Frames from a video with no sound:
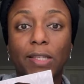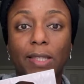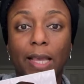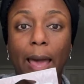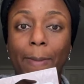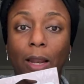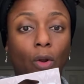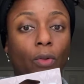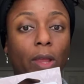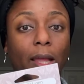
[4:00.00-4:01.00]
and they got
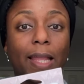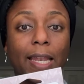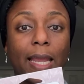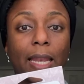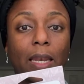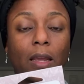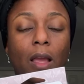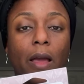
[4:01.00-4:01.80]
magnolia linen,